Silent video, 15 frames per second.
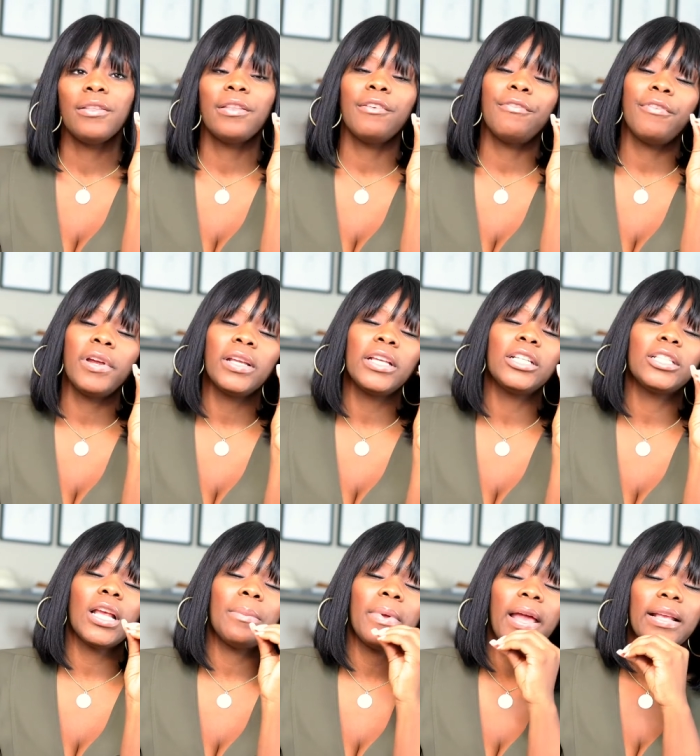The Frankie
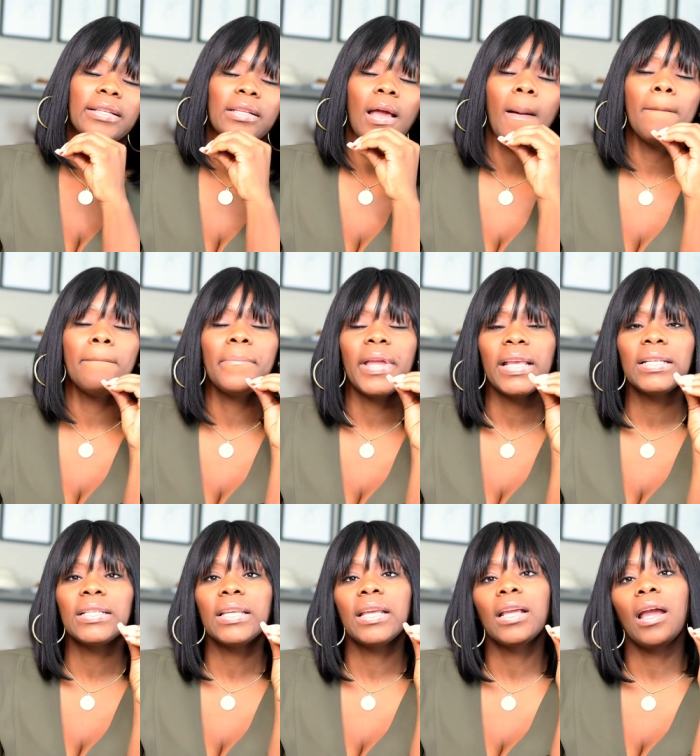shop has
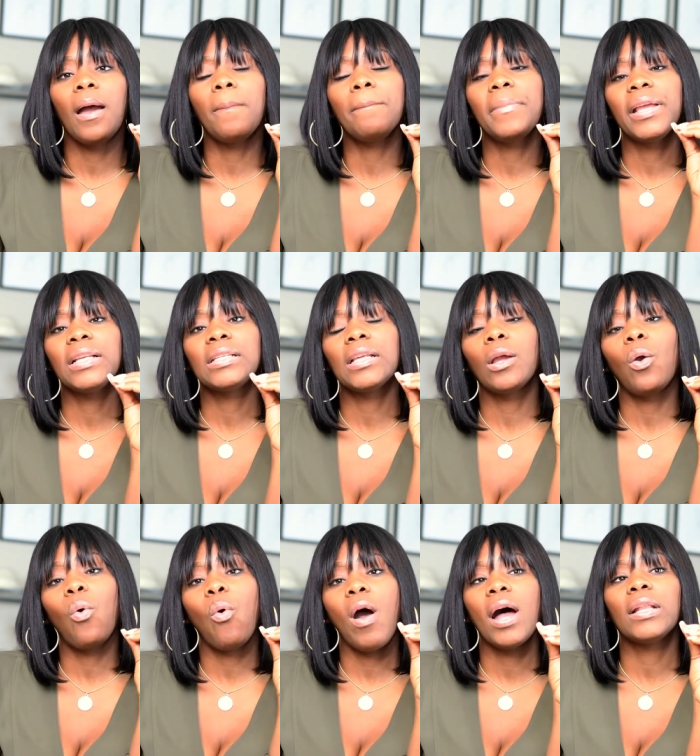amazing, amazing
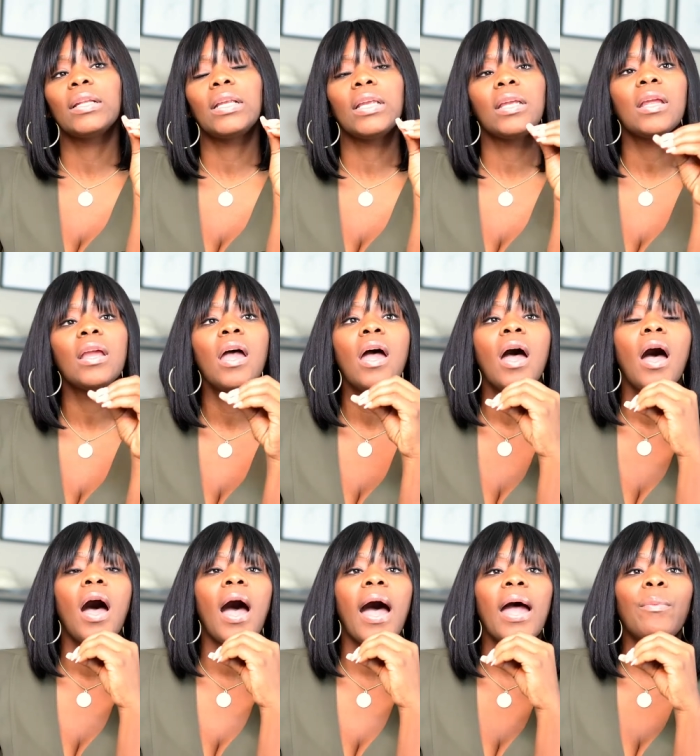quality.
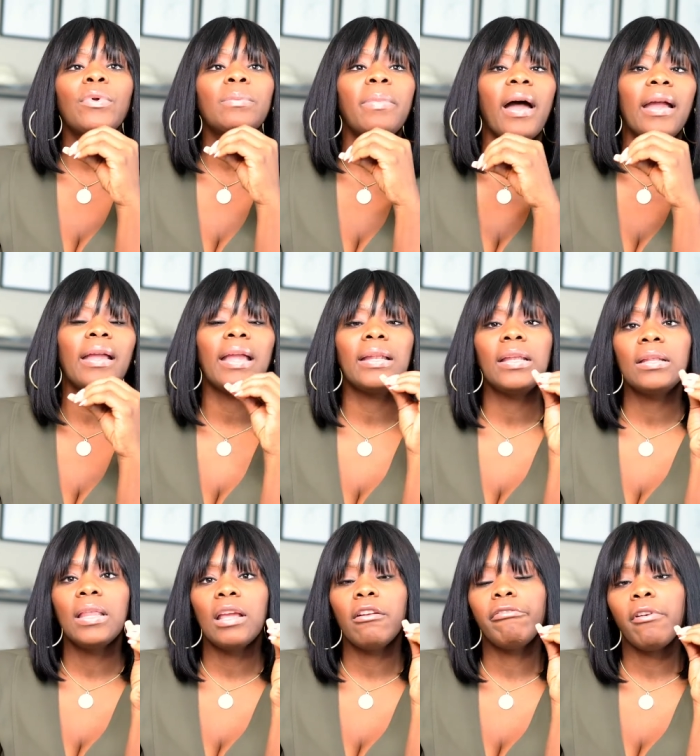I would buy
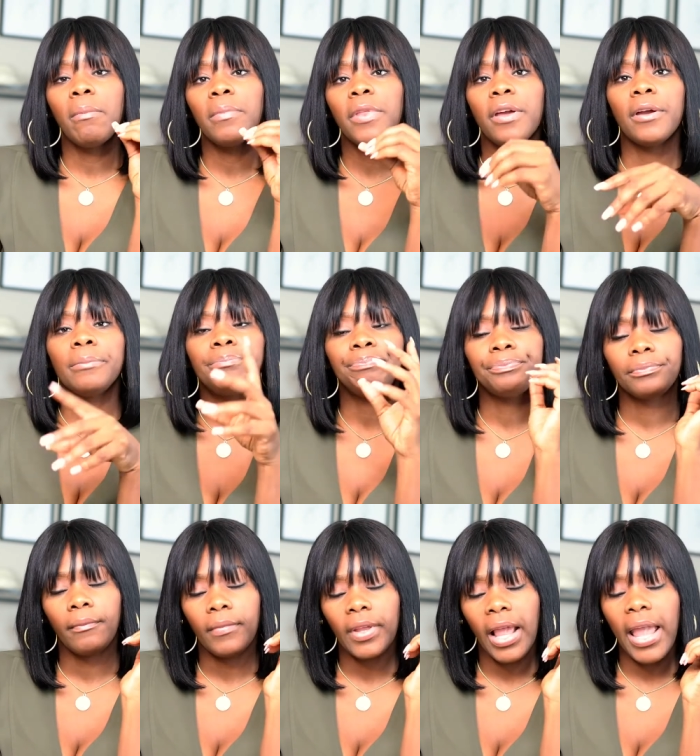anything from them
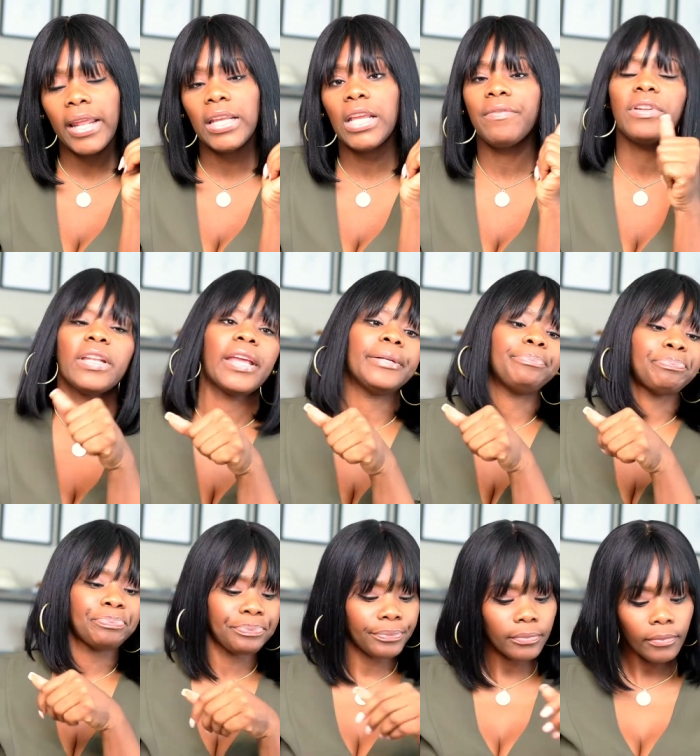any given day.
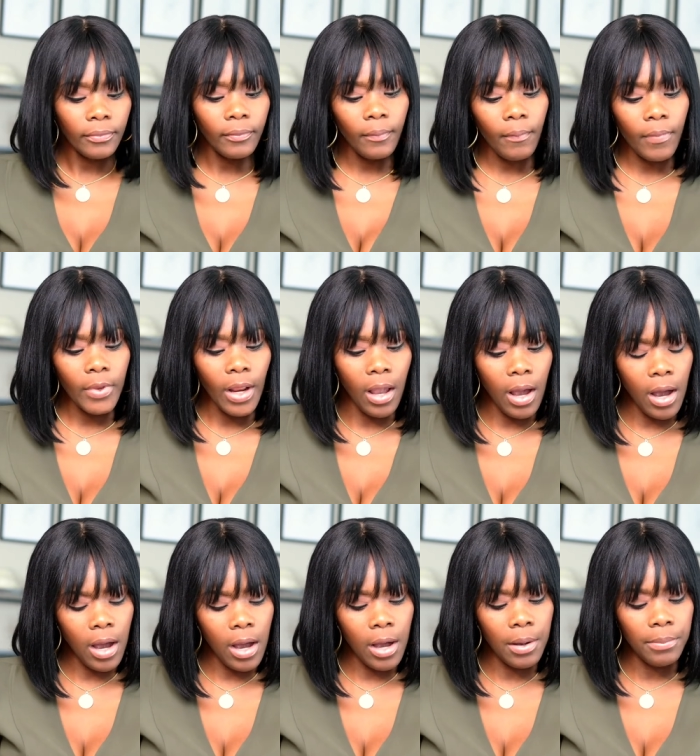
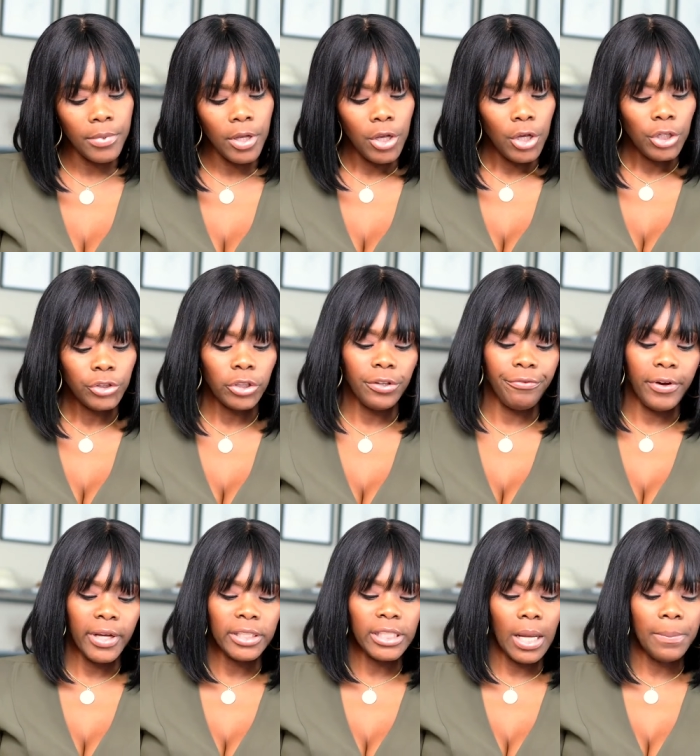Um, so the
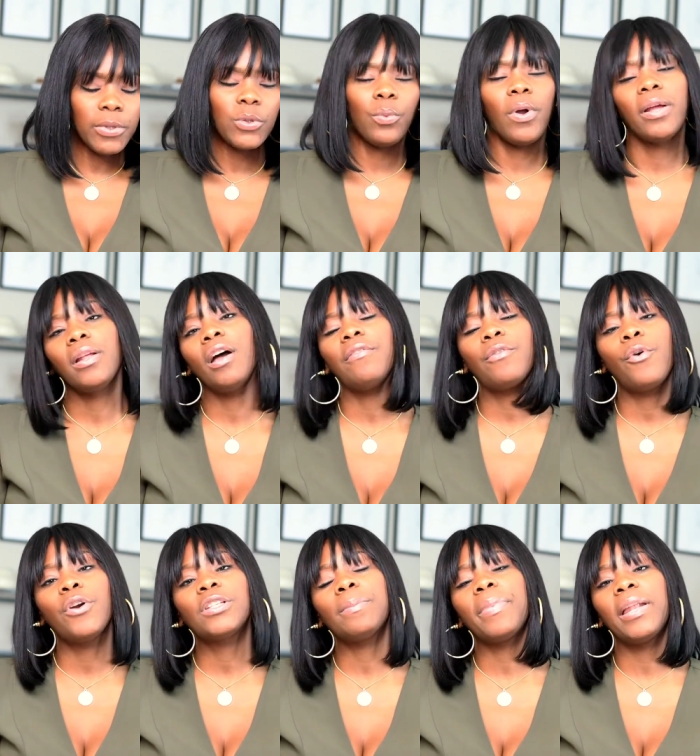Frankie Shoppers ones, of
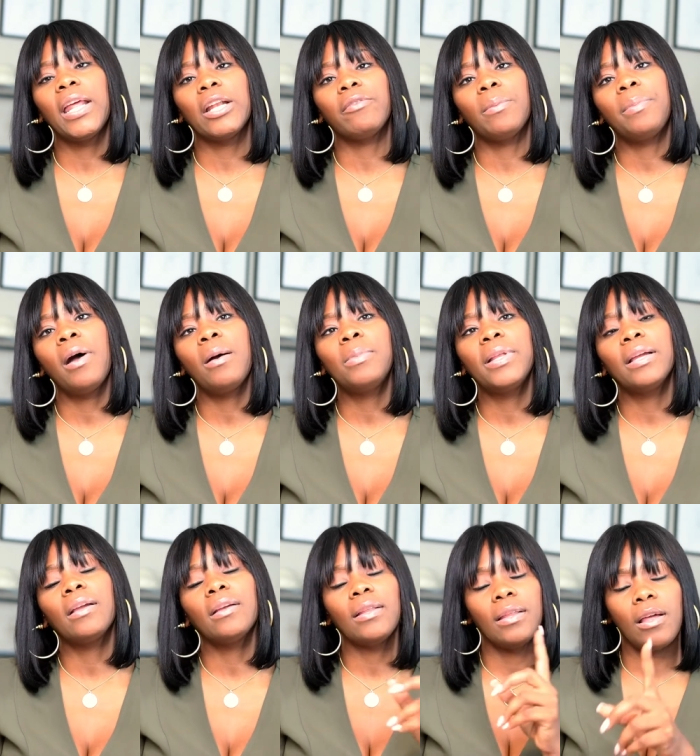course, Banana Republic,
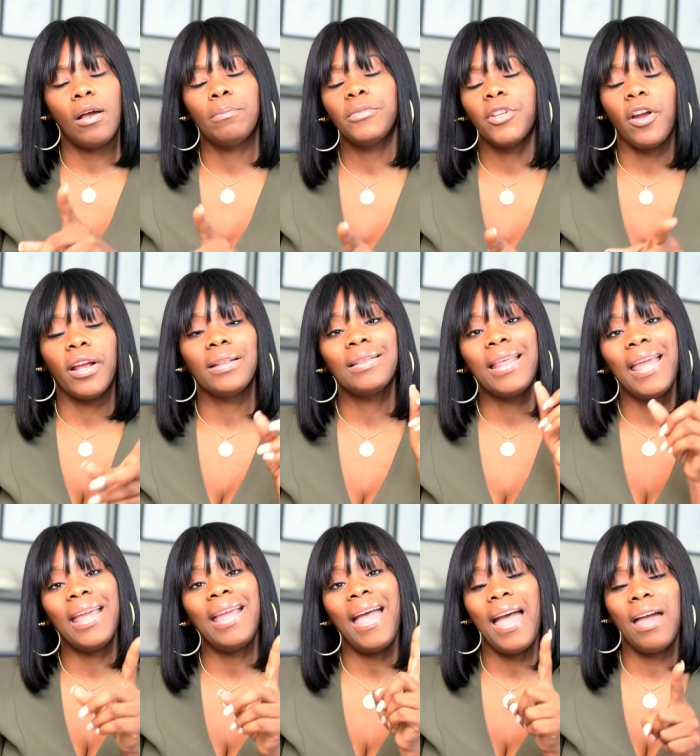I'm sorry,
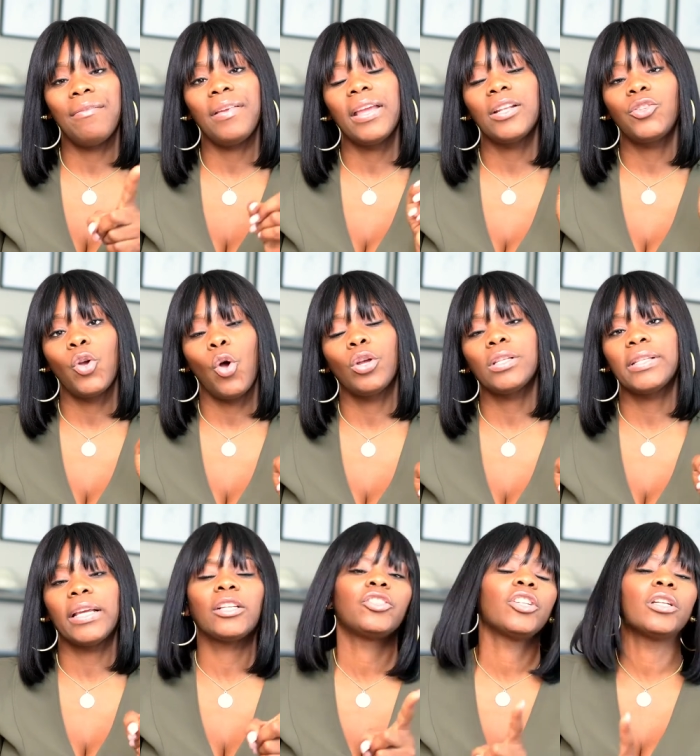they have a tall
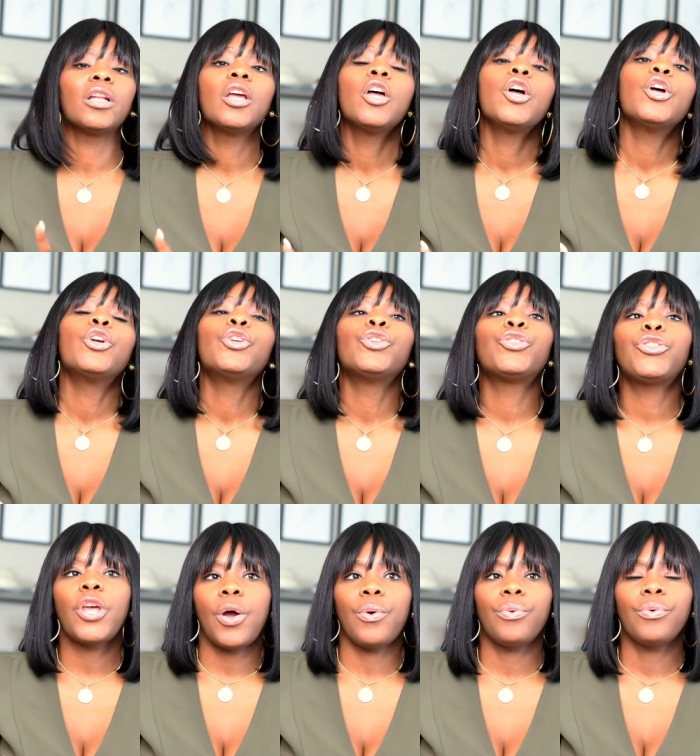section.
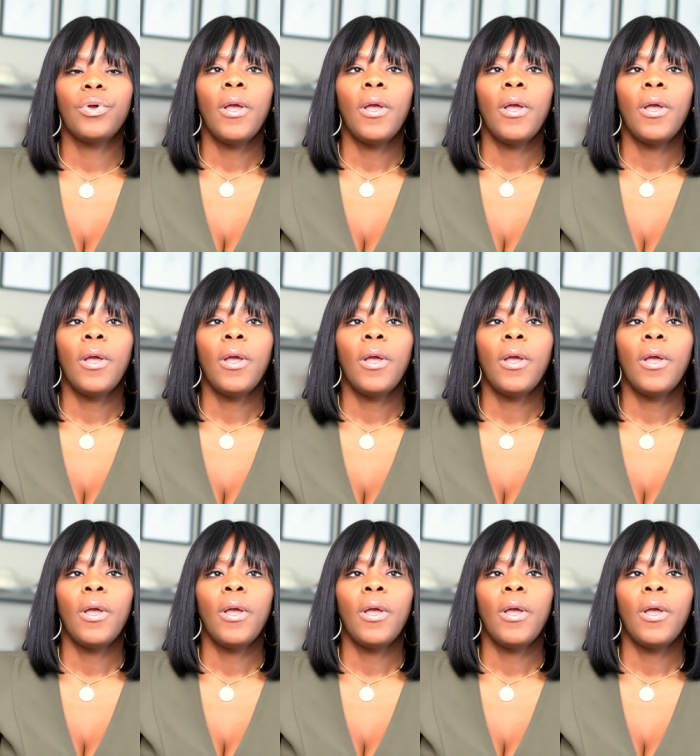So